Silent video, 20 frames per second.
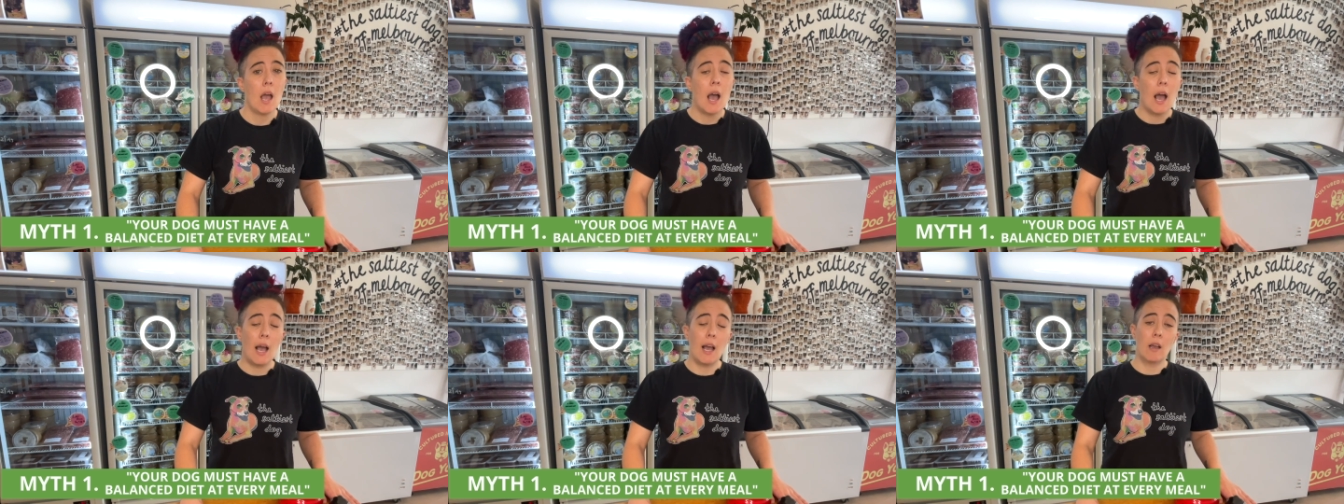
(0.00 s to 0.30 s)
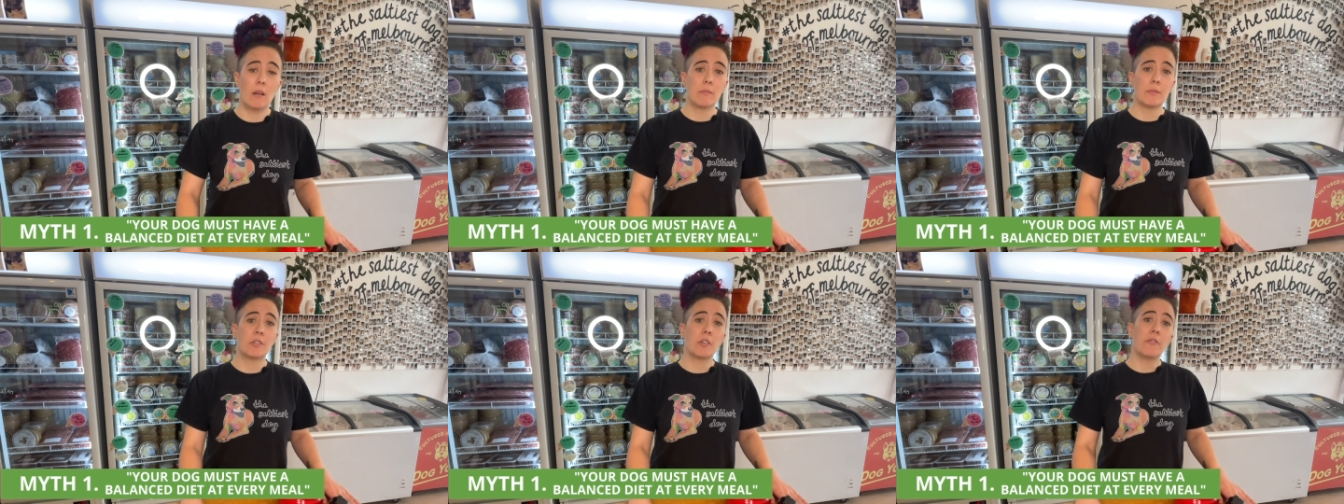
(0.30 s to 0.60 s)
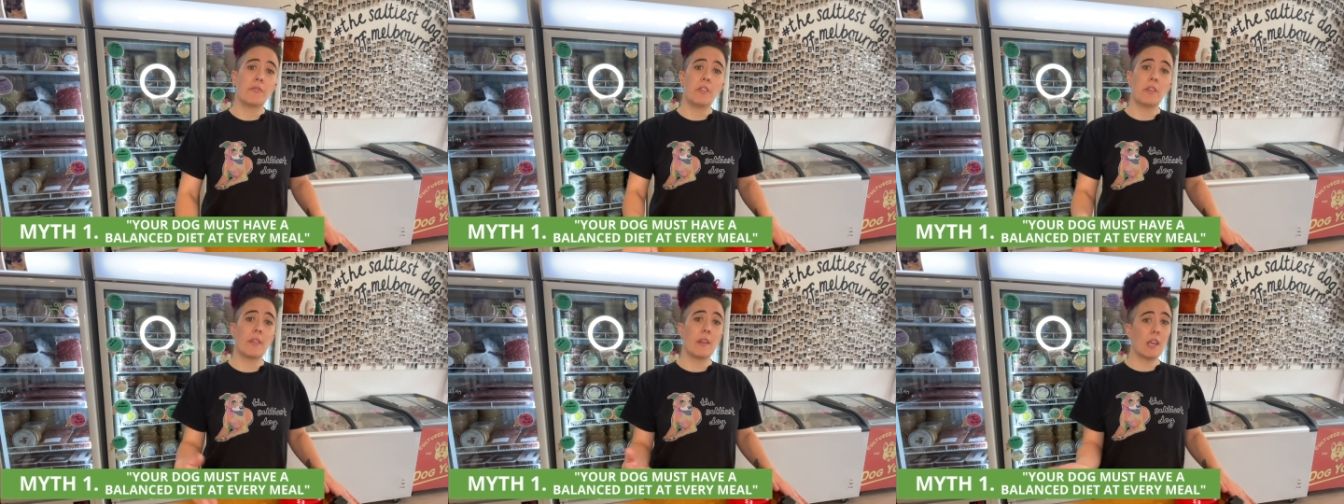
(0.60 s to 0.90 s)
Um, so if
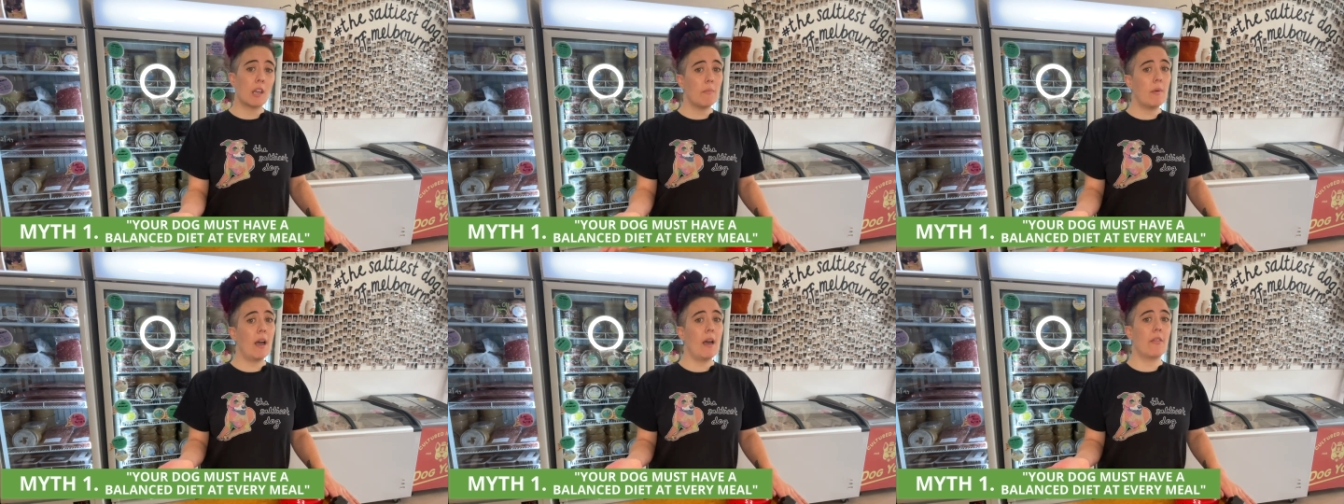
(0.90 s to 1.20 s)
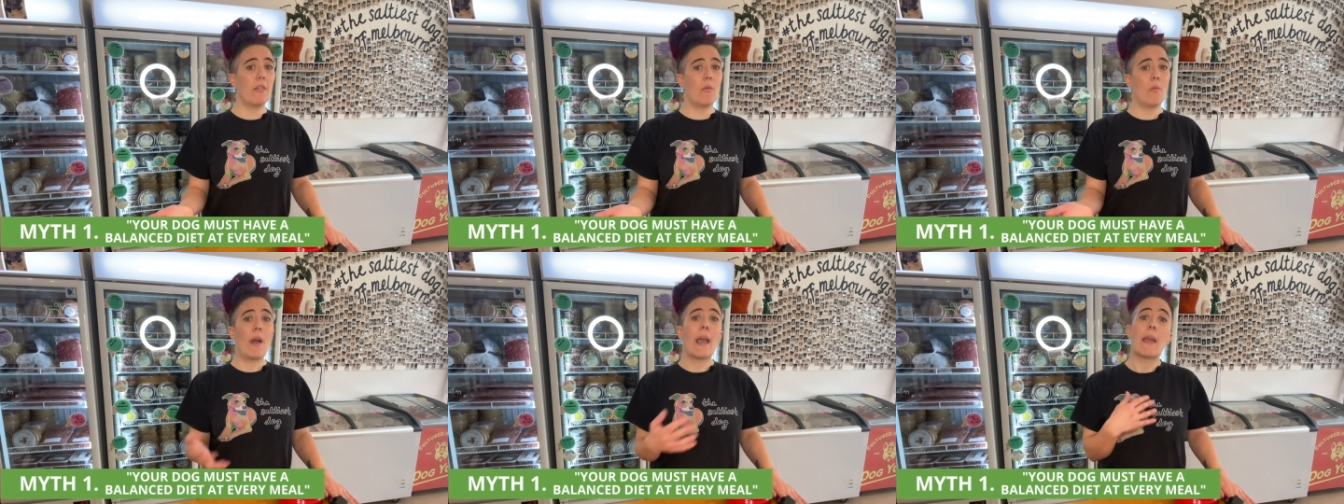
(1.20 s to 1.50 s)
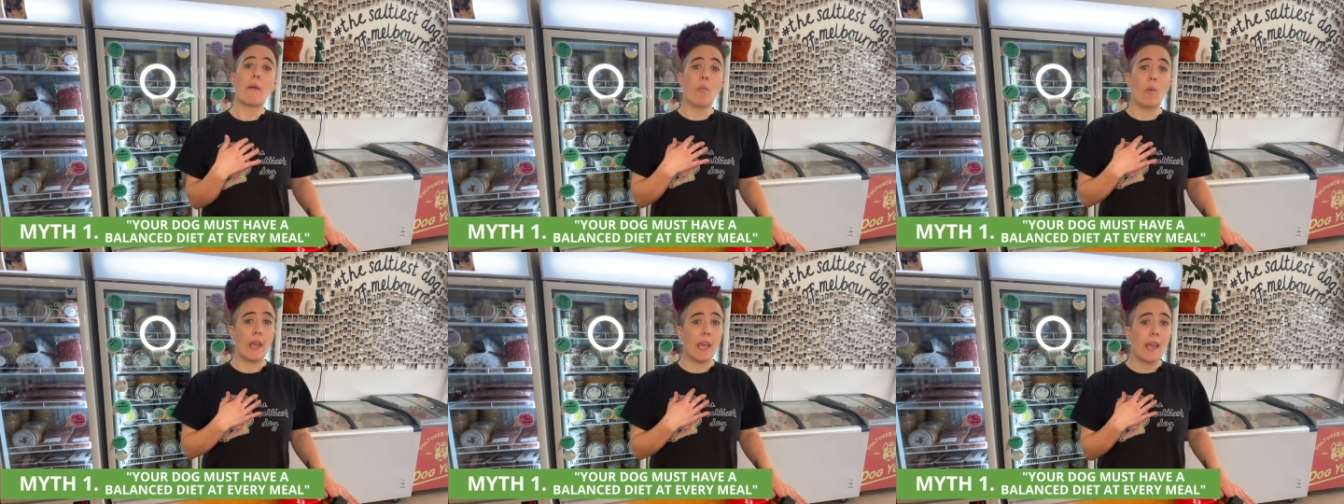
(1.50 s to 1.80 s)
you think about the way
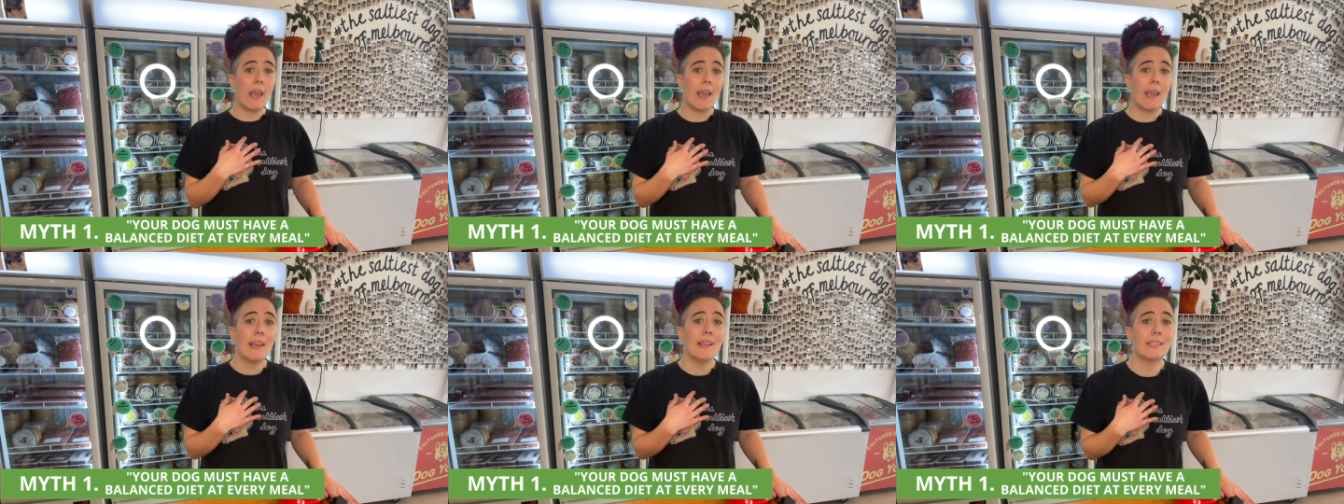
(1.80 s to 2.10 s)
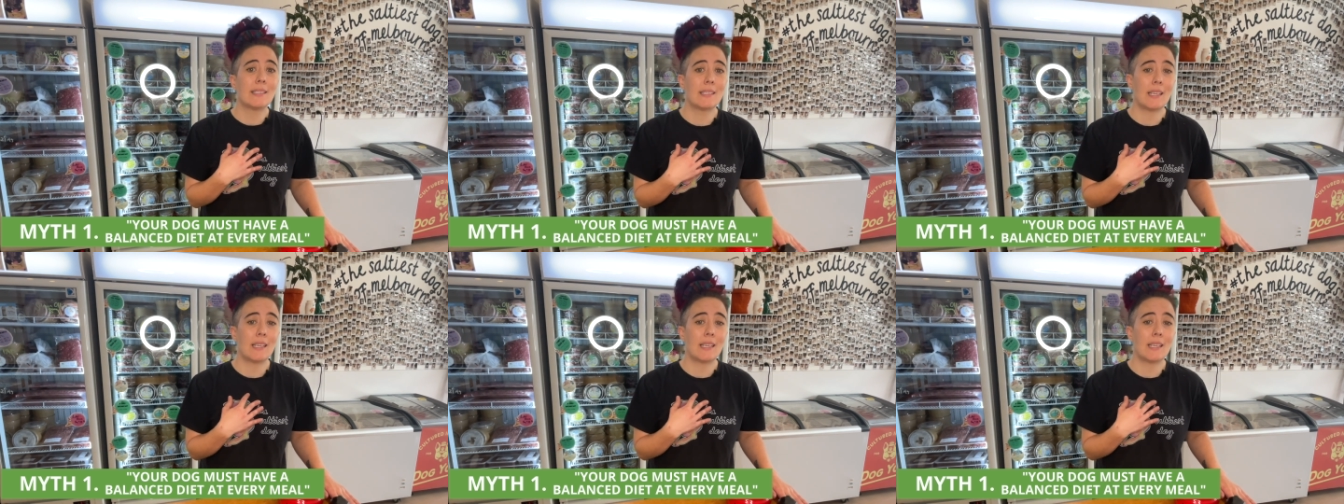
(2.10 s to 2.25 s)
we eat,